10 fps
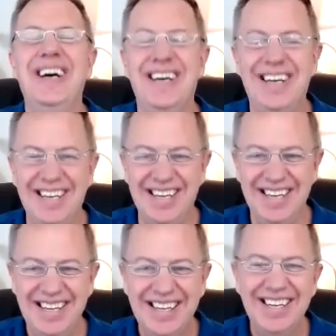
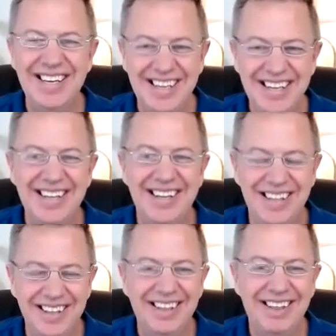
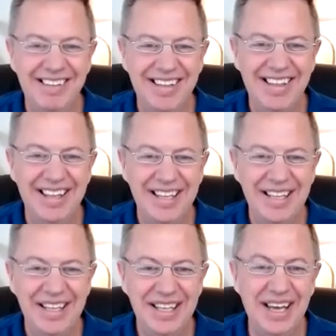
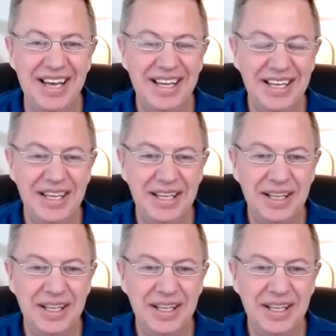This person isn't speaking.